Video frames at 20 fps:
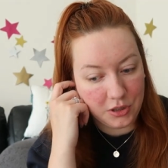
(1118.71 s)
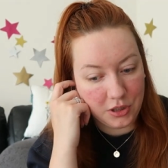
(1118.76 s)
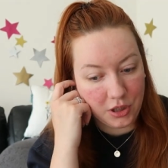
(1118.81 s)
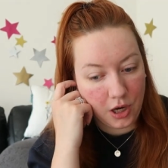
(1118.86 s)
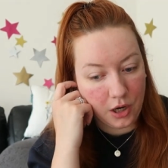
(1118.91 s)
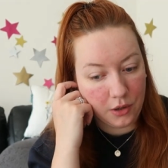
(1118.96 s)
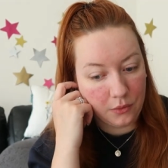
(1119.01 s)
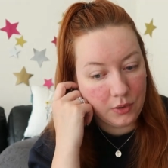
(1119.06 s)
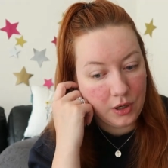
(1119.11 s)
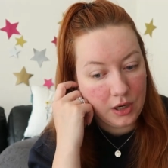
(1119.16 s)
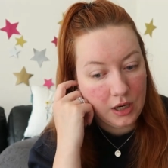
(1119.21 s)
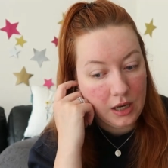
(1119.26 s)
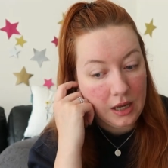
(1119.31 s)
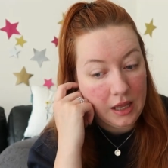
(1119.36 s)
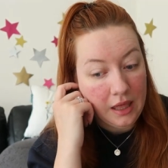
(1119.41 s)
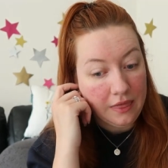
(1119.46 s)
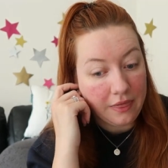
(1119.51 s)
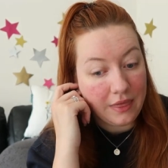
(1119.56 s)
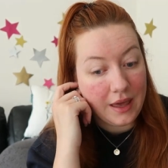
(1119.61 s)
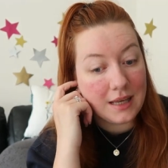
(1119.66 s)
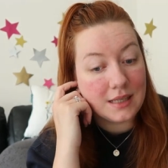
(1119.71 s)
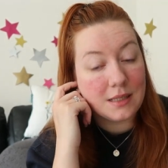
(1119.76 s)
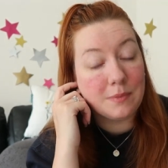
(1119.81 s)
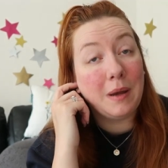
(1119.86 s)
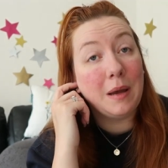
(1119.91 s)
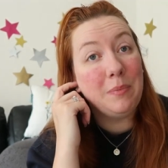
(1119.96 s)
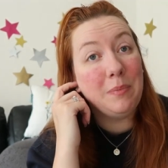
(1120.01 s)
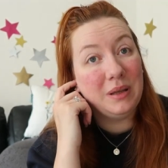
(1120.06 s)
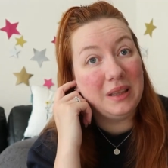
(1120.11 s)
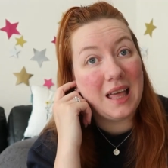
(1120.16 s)
So that's
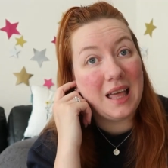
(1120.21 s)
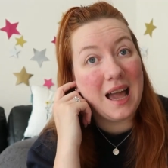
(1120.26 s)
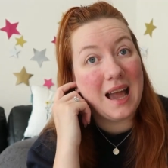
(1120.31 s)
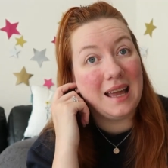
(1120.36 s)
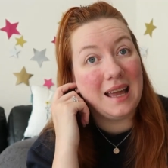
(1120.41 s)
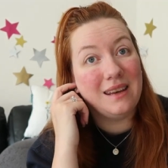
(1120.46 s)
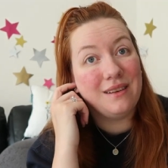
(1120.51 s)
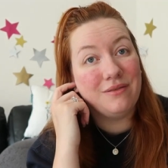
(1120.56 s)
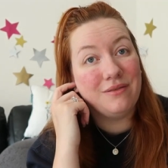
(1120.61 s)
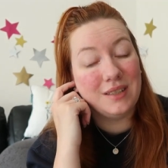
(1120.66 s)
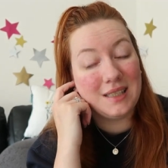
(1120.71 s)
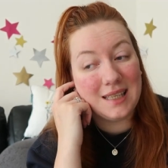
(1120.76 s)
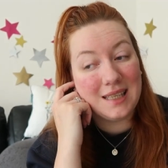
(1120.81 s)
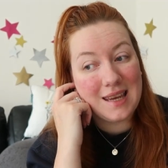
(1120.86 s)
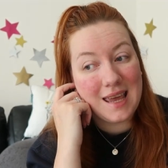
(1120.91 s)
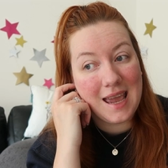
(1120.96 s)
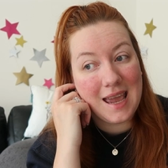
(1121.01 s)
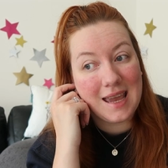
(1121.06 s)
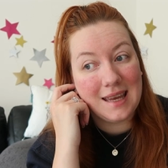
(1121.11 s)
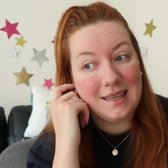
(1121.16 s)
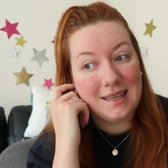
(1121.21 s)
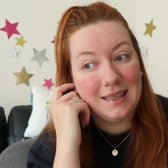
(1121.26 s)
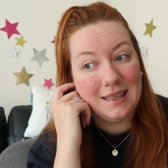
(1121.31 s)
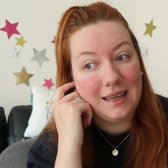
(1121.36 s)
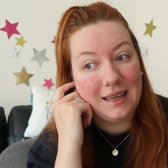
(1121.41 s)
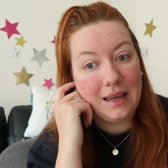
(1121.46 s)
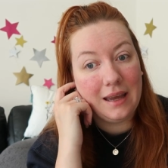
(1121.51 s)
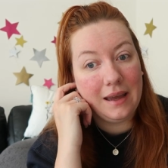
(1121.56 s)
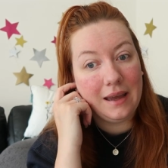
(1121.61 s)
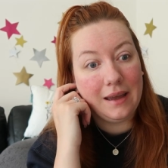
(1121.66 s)
my plan for today.
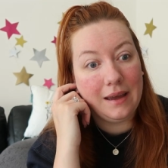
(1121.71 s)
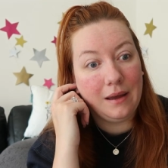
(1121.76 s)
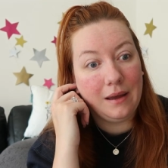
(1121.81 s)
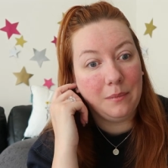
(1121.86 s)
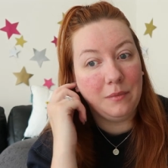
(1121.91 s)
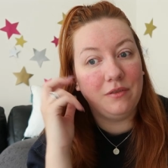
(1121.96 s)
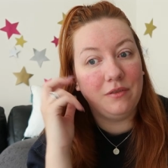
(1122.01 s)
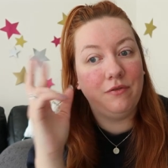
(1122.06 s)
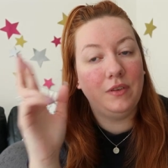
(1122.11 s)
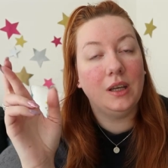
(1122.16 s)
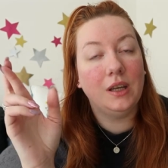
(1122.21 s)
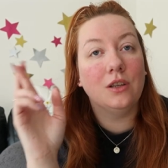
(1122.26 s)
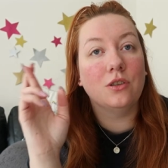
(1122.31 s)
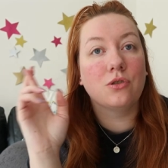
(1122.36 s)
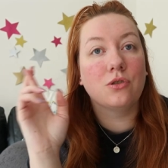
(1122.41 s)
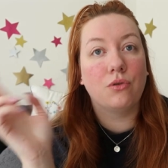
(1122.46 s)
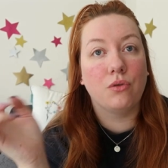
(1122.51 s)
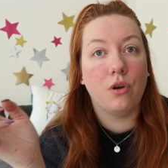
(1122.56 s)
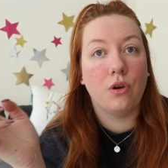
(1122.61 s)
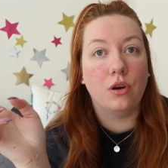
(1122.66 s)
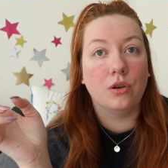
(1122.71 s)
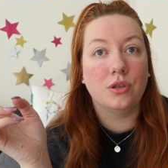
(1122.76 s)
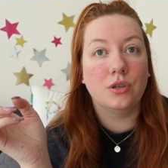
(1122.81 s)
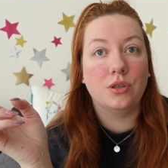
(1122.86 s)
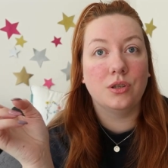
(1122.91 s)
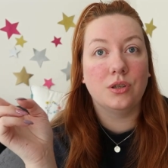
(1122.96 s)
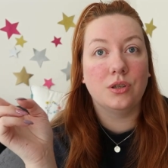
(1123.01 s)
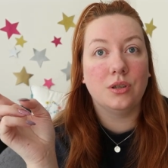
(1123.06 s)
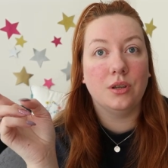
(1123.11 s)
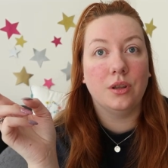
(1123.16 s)
Um, fingers
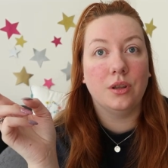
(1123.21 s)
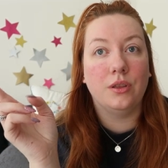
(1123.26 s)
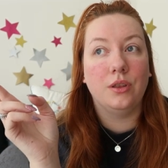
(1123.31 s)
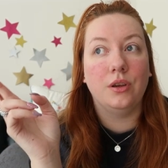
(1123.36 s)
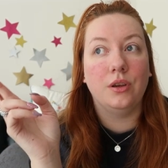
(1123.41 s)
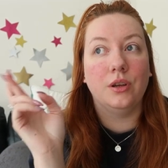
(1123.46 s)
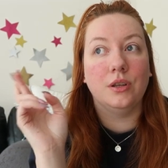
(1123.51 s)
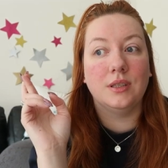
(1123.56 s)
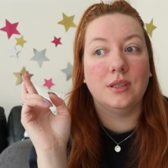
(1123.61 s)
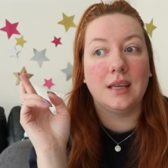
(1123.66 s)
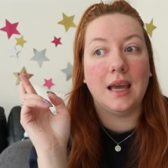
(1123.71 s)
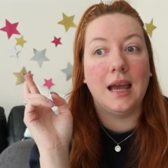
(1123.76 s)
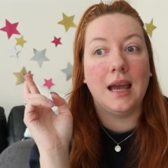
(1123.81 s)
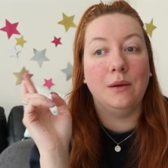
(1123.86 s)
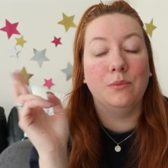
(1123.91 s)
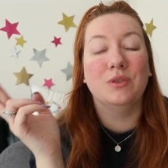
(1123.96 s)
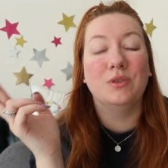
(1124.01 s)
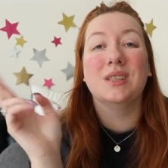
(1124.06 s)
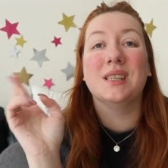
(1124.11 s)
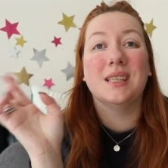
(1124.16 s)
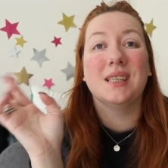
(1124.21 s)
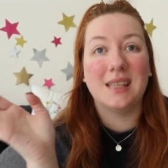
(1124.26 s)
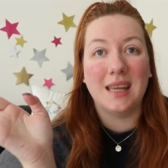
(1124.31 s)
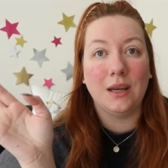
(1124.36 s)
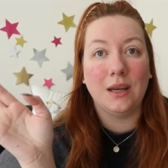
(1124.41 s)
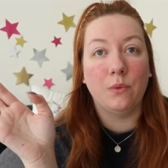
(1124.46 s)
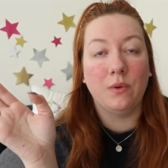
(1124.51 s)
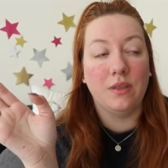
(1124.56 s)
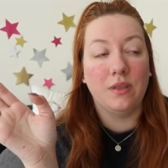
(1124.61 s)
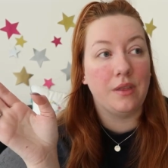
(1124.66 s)
crossed that I will
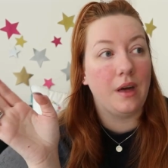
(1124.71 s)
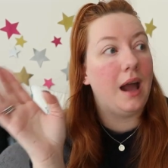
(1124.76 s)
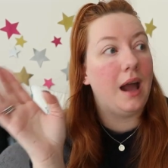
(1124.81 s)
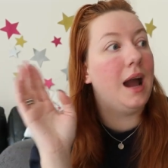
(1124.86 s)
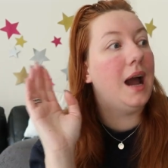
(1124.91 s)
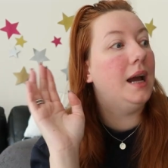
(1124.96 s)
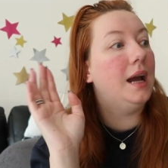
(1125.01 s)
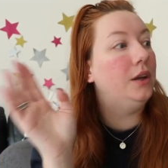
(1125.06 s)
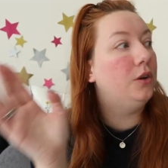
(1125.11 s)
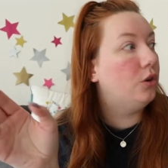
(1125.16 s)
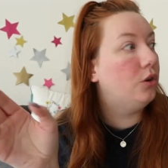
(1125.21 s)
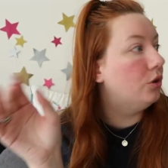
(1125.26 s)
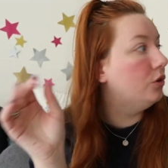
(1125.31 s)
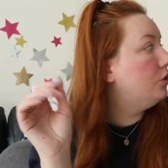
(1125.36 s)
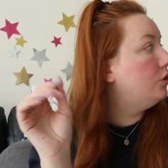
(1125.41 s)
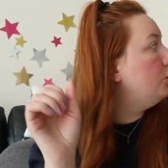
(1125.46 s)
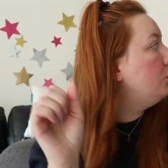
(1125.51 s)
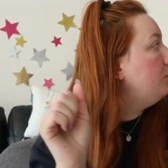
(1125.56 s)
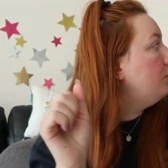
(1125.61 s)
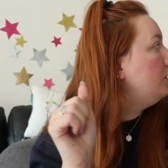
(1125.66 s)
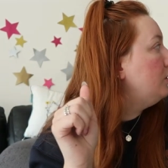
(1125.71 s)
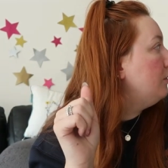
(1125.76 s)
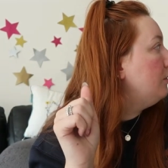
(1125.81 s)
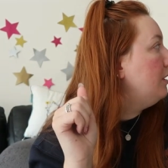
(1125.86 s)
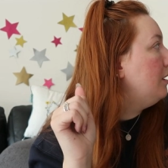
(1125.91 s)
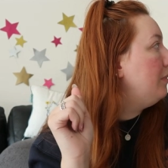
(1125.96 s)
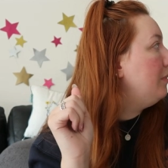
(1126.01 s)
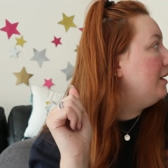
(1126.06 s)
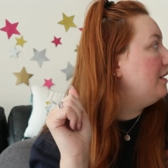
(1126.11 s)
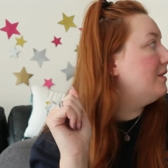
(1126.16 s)
stick with that. I could do
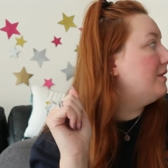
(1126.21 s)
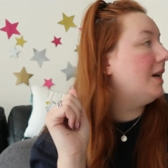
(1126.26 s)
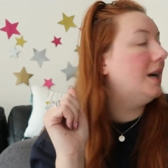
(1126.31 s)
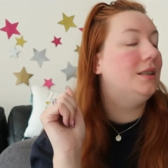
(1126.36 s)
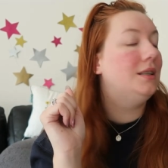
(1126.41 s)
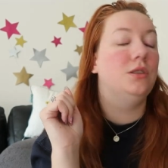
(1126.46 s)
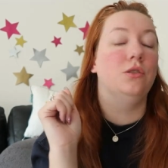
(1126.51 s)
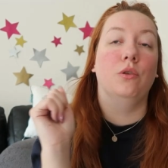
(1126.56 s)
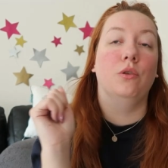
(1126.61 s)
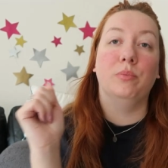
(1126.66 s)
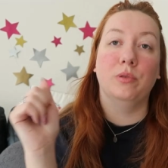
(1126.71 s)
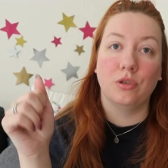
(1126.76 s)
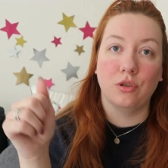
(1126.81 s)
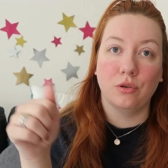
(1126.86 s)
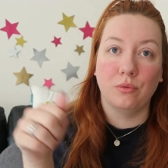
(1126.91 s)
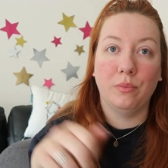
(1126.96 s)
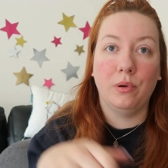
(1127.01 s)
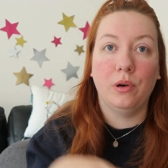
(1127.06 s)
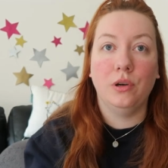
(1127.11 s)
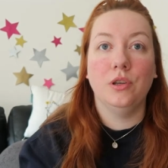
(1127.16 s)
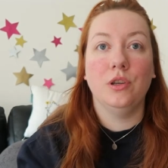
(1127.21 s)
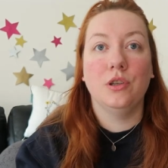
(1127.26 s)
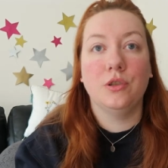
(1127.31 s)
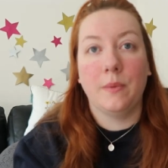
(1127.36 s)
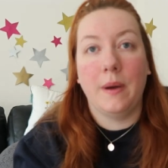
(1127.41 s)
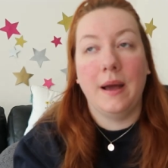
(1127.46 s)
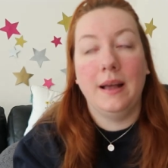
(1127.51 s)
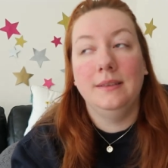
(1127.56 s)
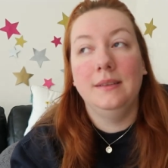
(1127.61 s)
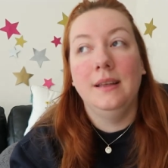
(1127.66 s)
doing a bit of tidying up at some point
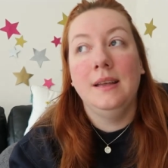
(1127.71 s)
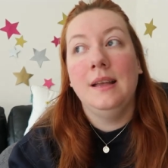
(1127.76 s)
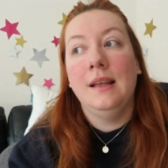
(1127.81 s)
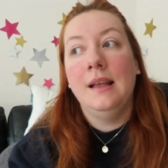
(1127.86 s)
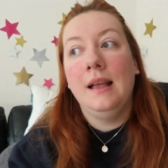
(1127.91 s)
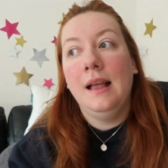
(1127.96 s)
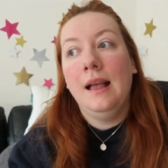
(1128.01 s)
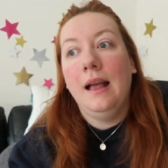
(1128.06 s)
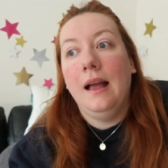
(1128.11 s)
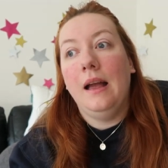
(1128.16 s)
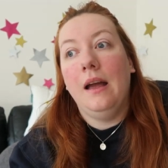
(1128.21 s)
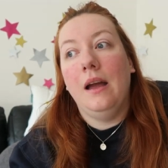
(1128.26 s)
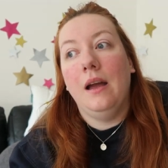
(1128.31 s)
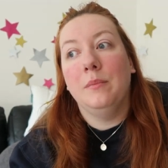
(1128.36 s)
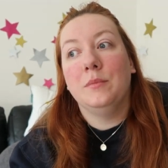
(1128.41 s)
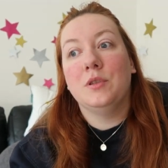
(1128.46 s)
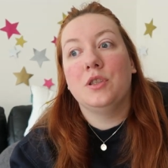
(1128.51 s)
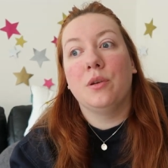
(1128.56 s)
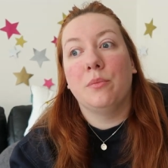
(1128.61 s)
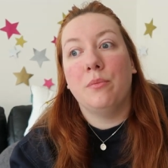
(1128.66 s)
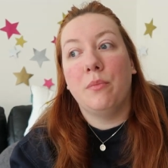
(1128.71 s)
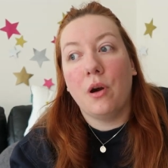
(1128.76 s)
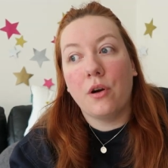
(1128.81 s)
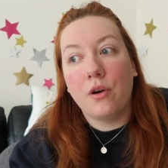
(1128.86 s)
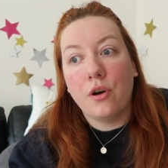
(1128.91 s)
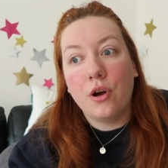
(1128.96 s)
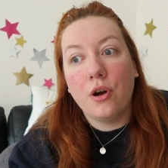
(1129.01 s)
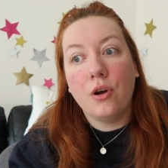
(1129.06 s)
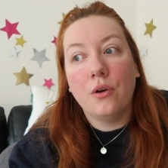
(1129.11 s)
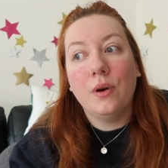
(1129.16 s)
as well. Um,
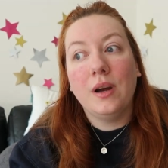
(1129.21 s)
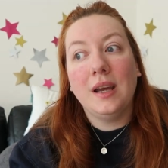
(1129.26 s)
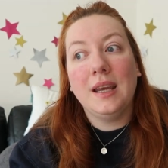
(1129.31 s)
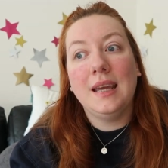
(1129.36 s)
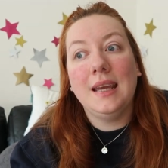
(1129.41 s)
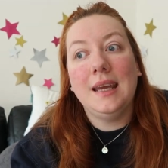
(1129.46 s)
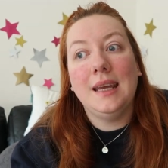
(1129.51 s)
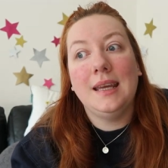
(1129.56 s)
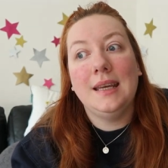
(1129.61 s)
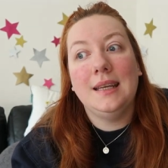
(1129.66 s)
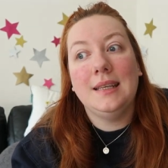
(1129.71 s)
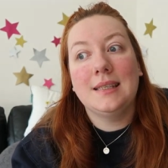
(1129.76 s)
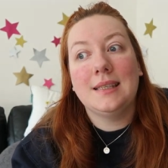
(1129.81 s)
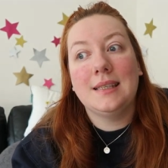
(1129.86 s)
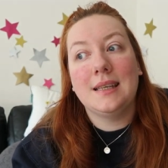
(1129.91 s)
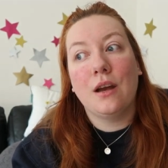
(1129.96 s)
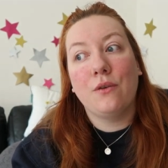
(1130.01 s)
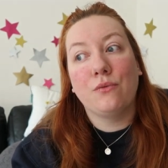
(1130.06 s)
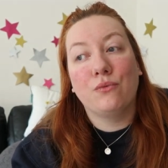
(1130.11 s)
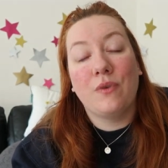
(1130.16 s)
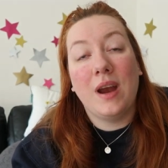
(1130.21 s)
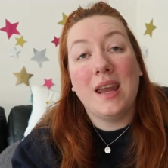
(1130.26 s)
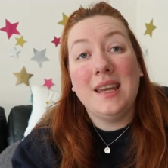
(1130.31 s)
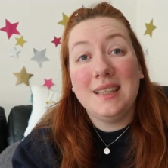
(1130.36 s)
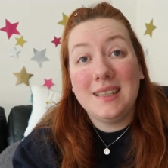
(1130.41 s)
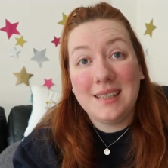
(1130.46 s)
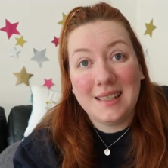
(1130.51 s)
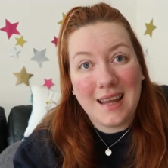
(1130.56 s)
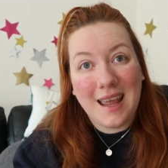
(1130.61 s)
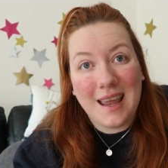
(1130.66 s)
tomorrow is a
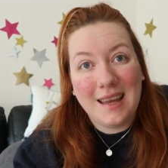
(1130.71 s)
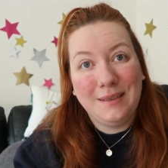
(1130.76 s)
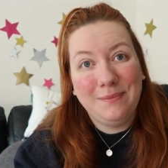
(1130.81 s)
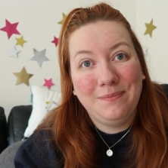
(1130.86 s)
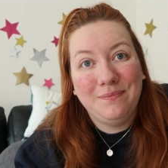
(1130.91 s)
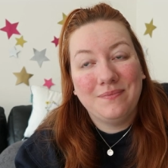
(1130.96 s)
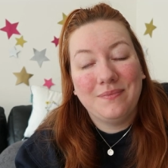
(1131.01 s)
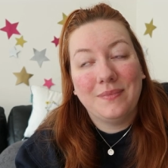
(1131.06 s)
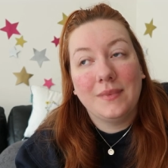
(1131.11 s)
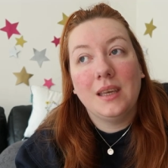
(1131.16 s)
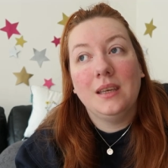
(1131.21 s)
race day.